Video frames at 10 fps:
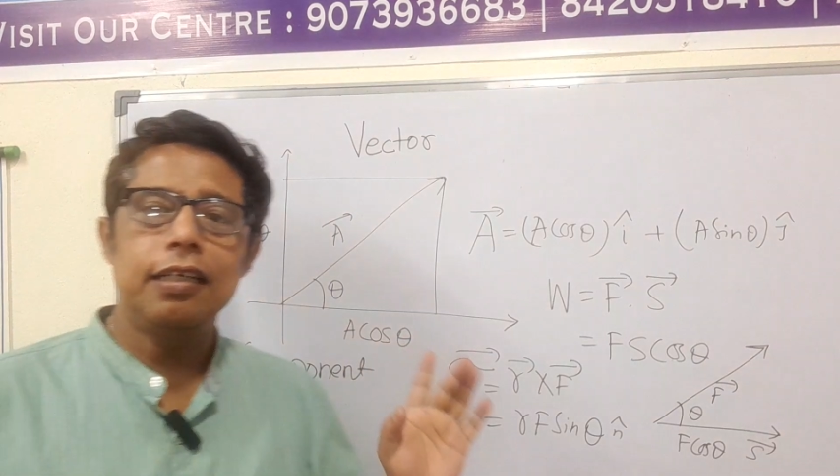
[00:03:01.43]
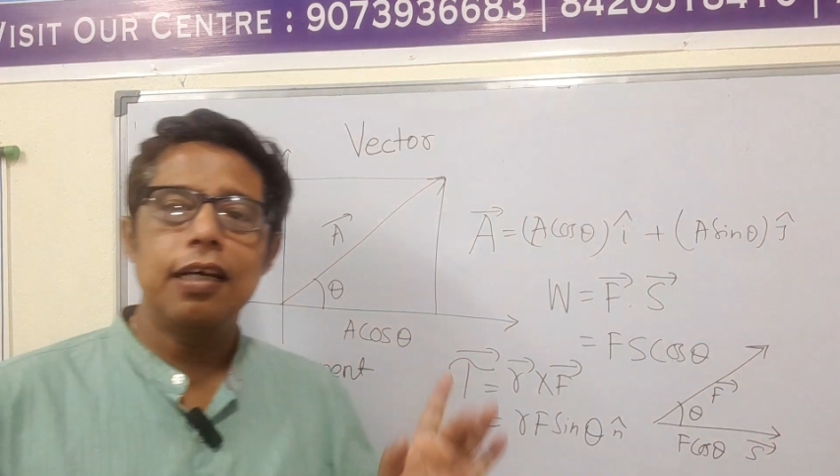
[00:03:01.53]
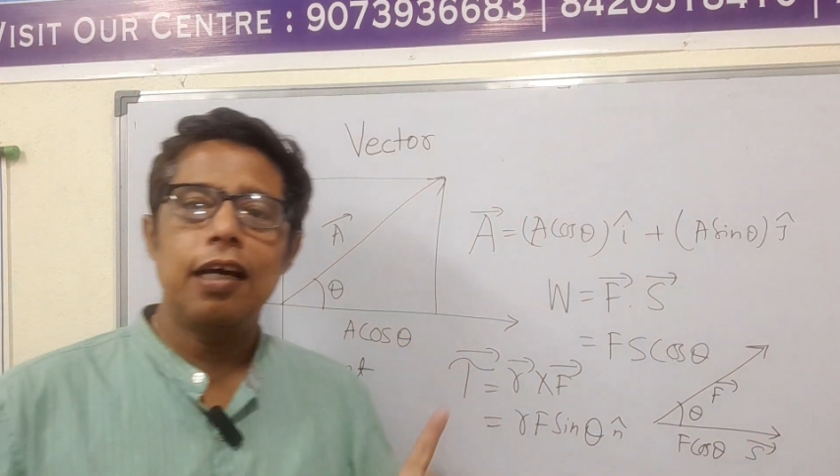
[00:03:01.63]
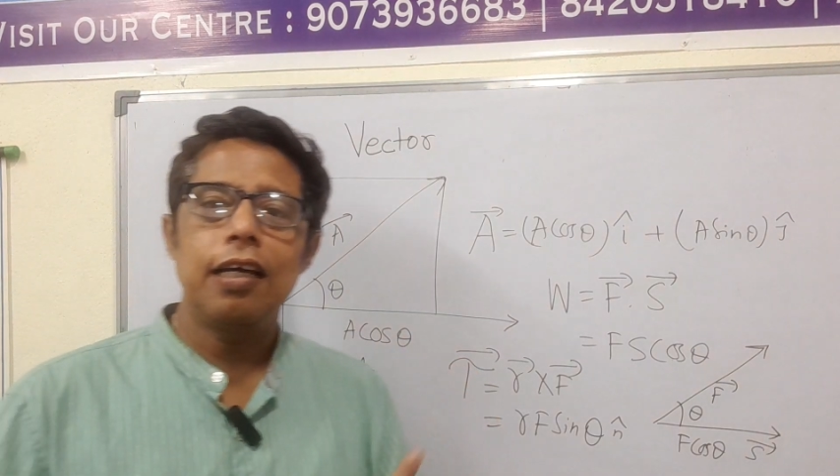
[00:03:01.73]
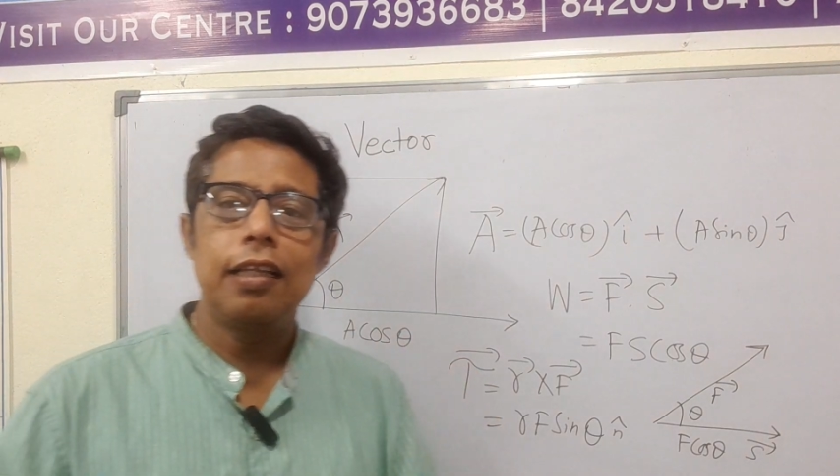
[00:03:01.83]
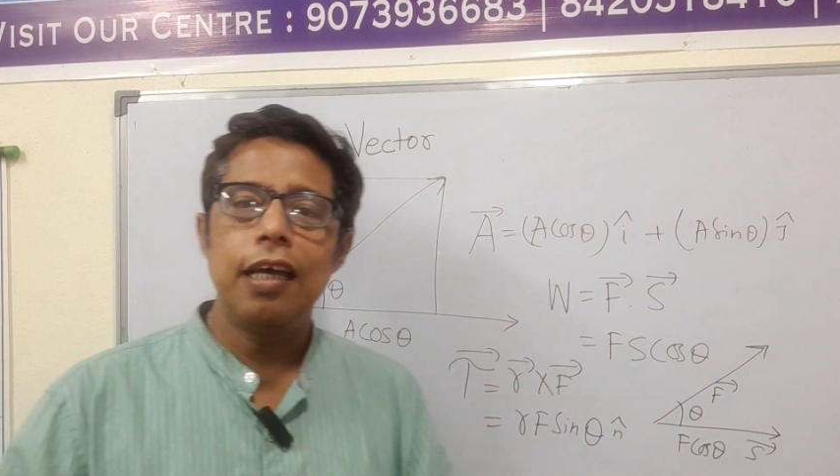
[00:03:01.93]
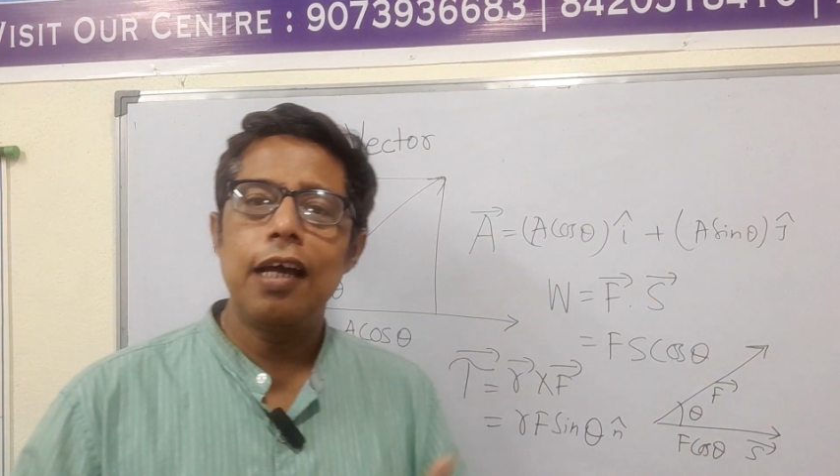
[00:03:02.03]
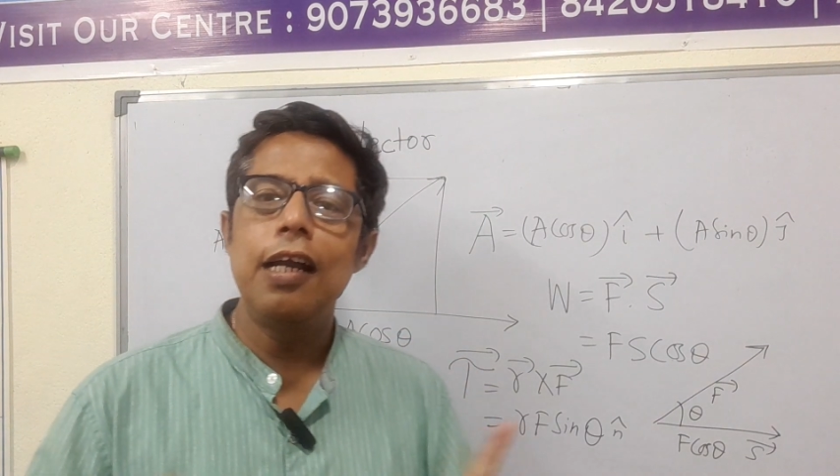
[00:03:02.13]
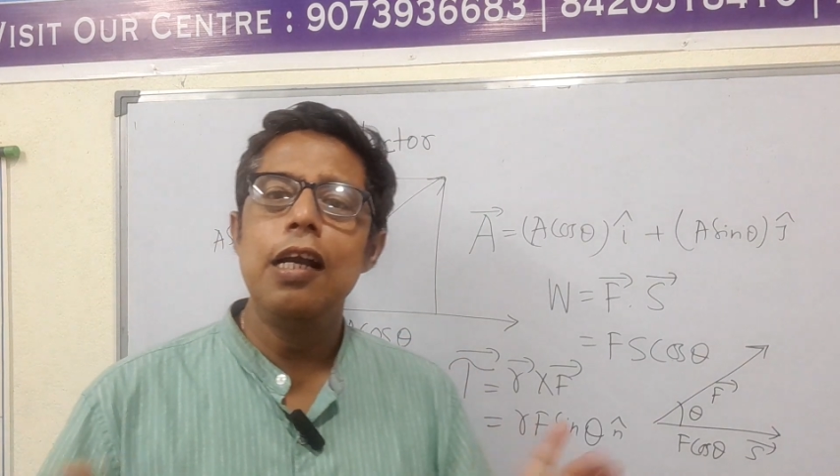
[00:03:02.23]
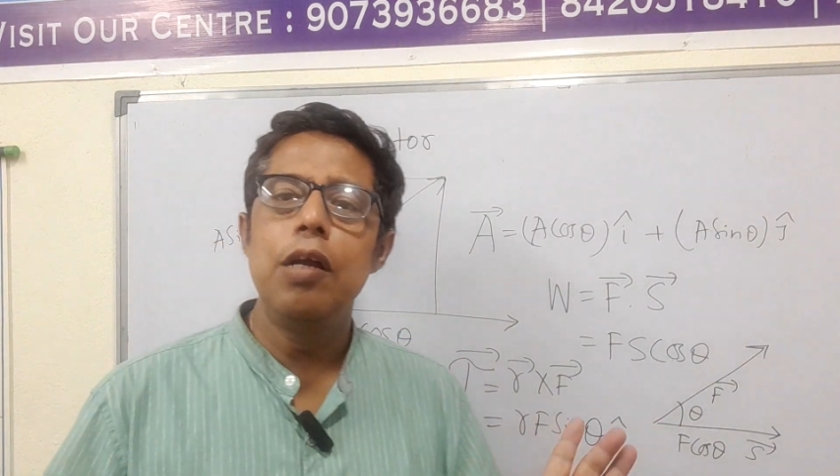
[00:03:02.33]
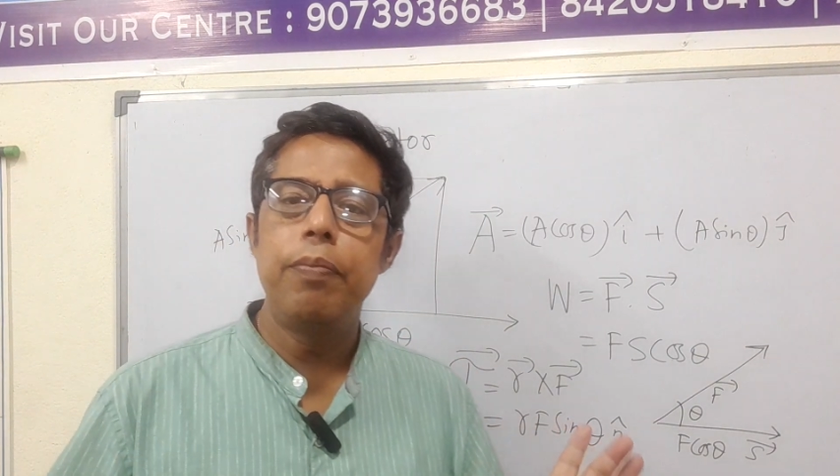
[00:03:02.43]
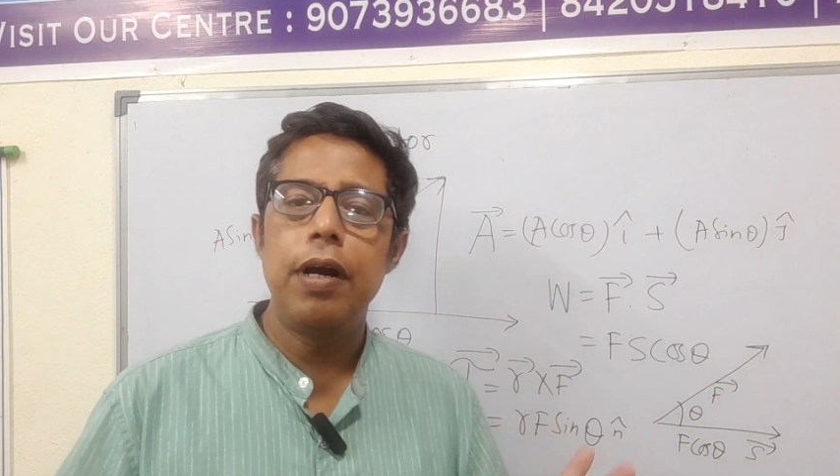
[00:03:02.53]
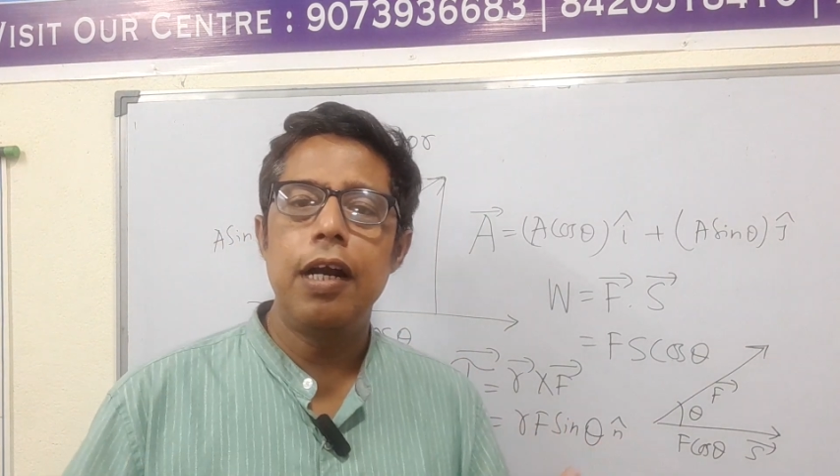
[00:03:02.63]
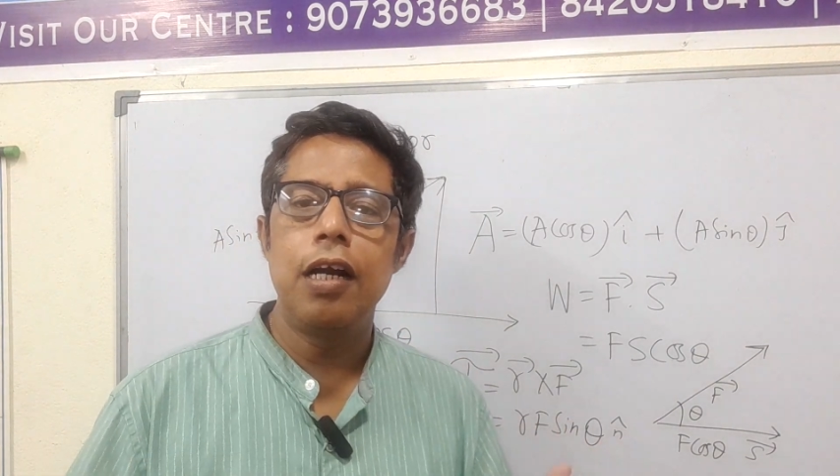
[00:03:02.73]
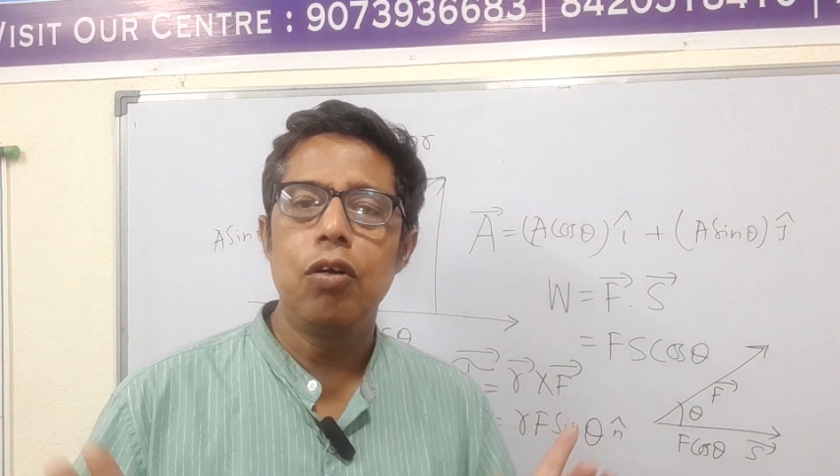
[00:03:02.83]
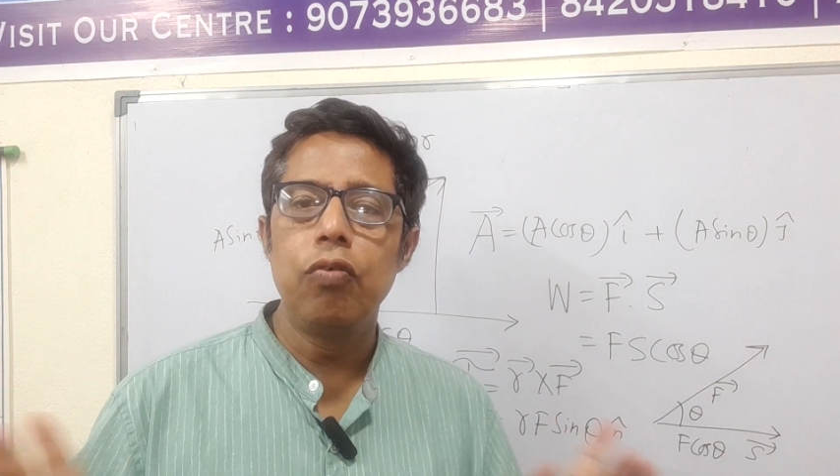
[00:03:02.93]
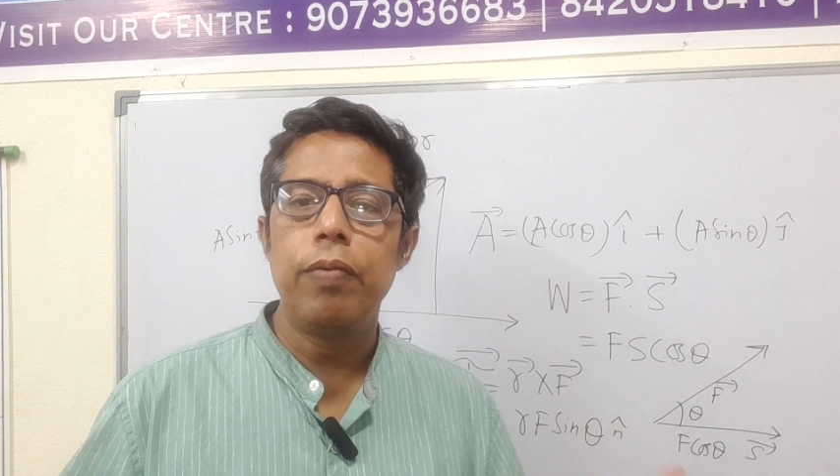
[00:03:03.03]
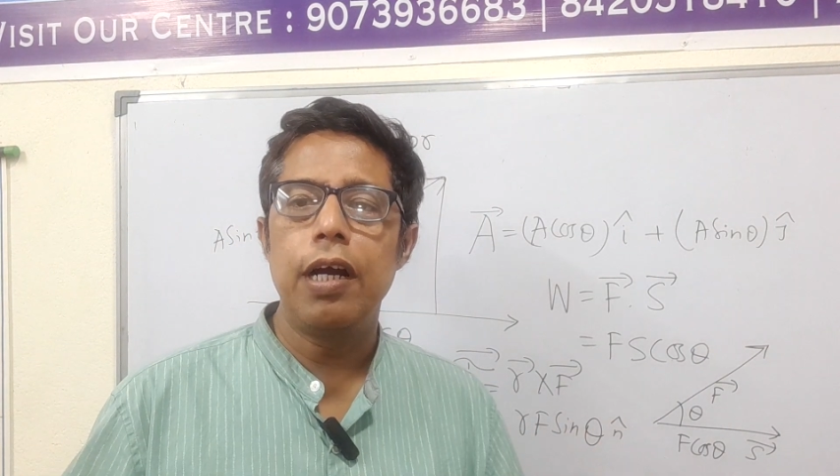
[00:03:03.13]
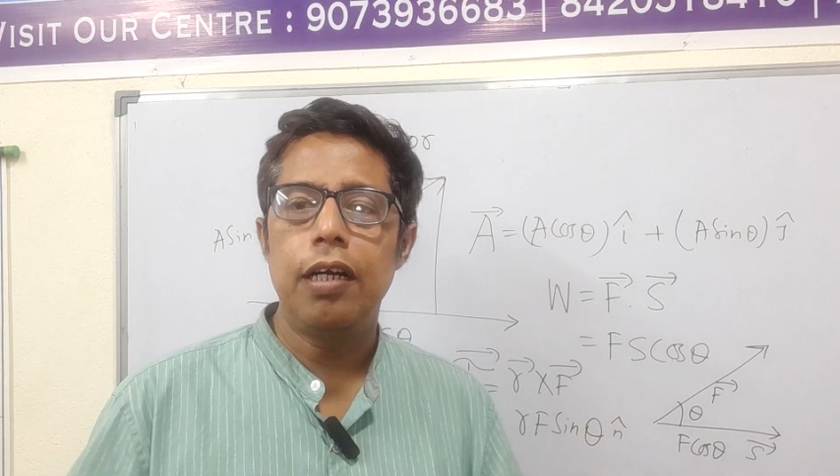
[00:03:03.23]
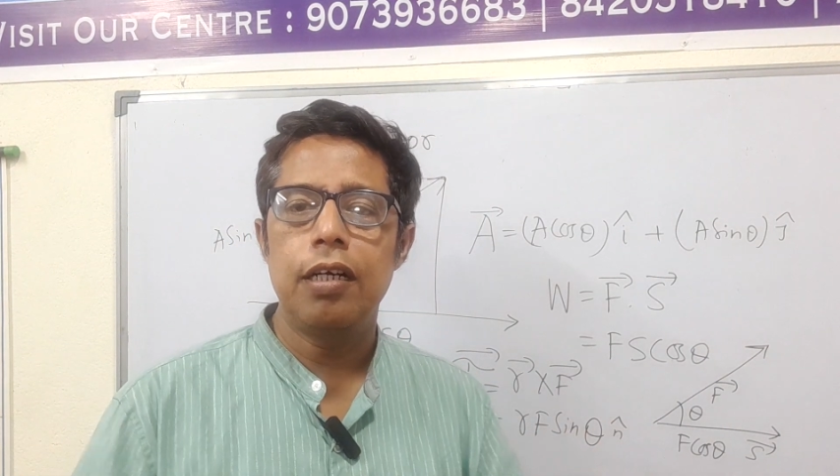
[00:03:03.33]
theta, they are independent two
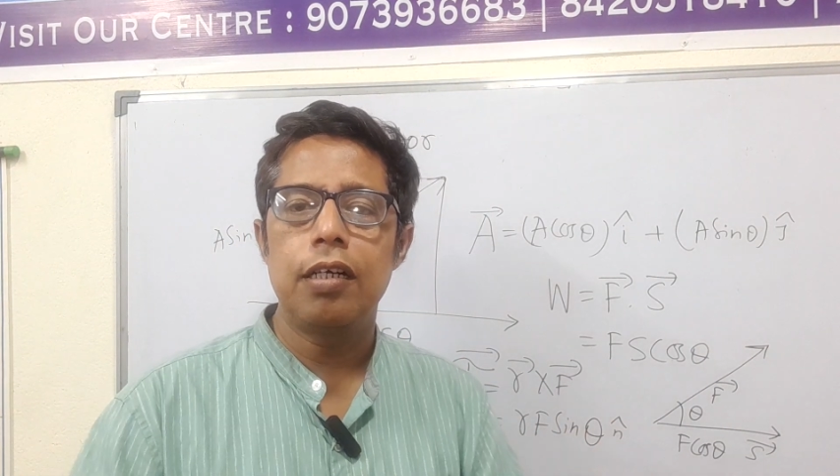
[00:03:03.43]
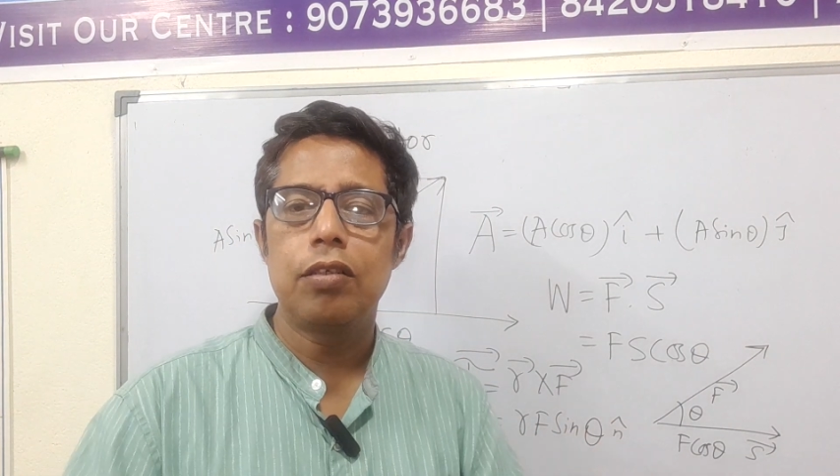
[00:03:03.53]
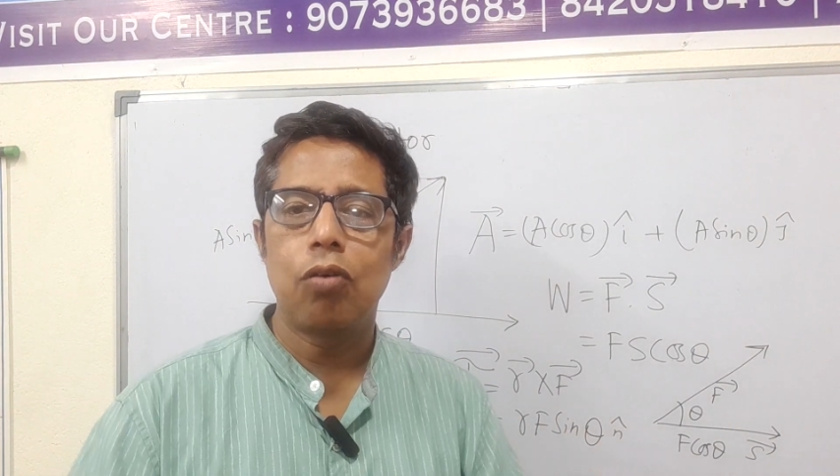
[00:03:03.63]
vectors,